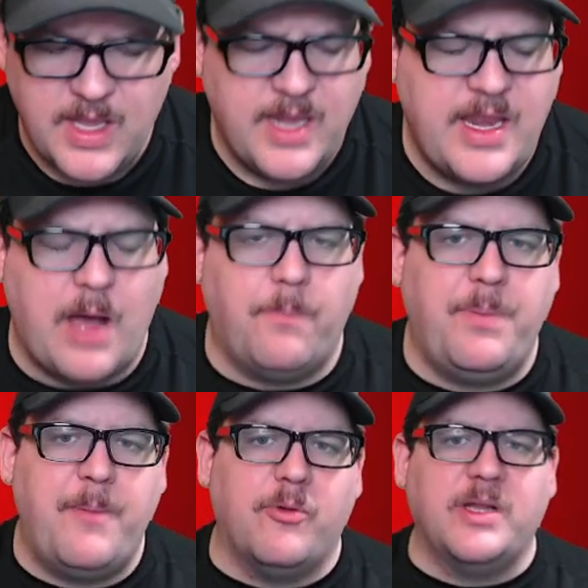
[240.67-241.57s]
Now,
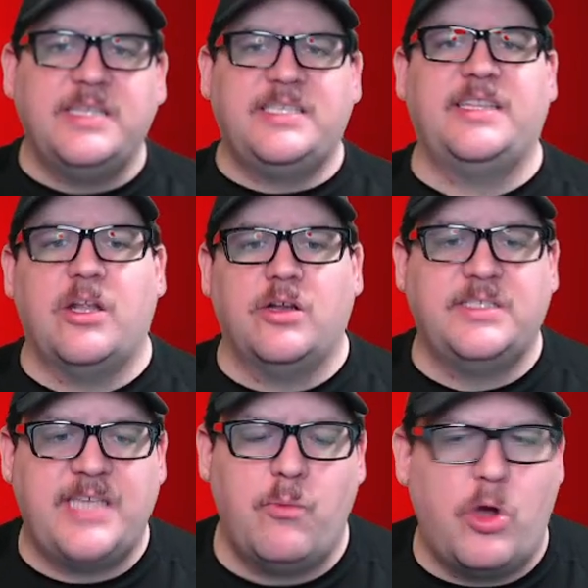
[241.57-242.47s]
people are going to sit there and
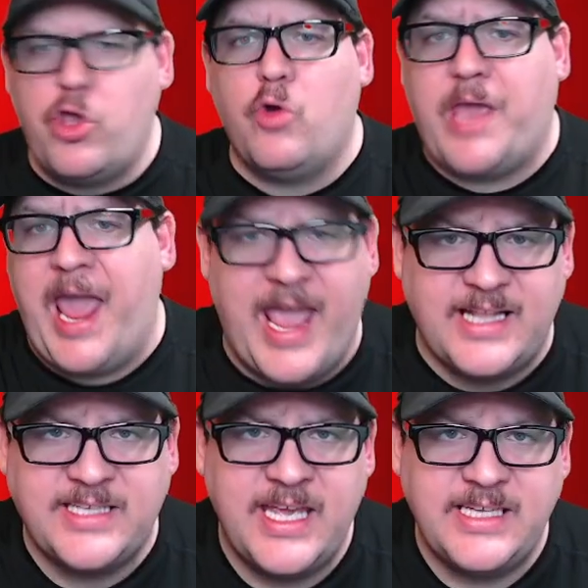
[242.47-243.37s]
say, well, you can't